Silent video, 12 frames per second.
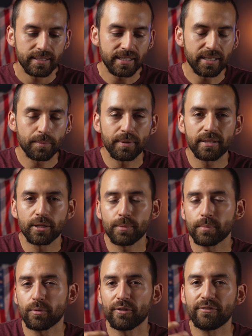tend to be a little
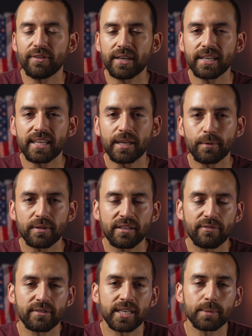bit more finicky with
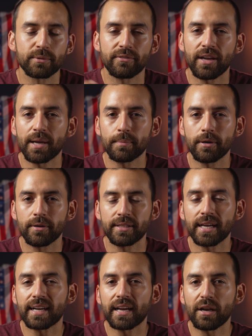different types of ammo and
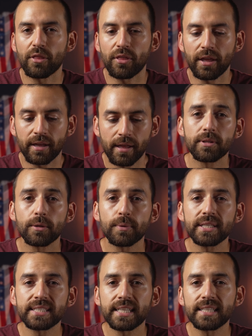that kind of thing. But the
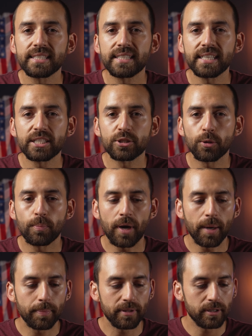reason that this thing is so
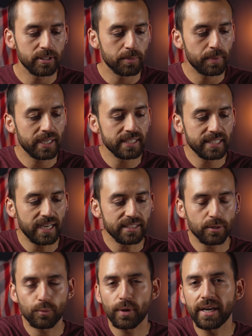popular is because it
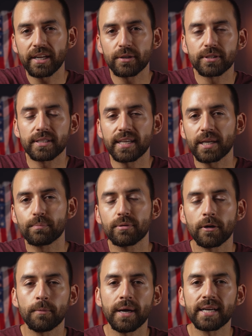has a radio delayed
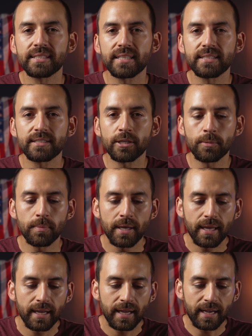blowback system,
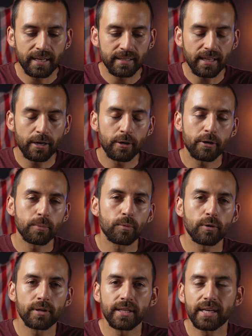and a lot of your
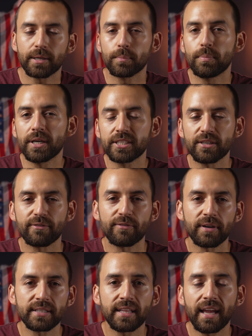more like budget
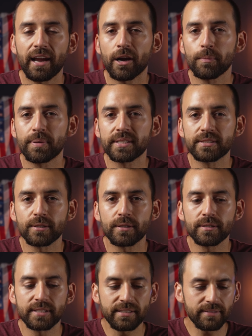friendly A R
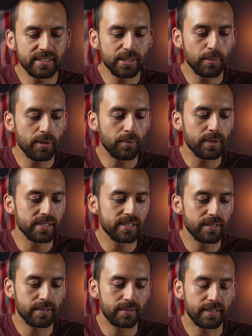pistols, even some of the ones
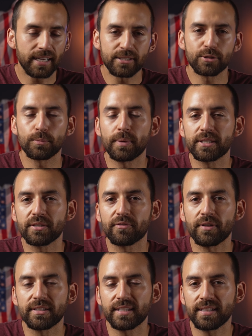that are not so budget
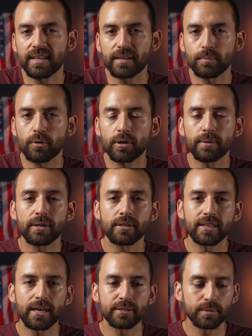friendly, like more around
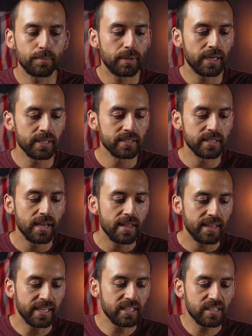a thousand bucks,
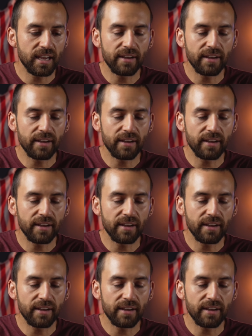they just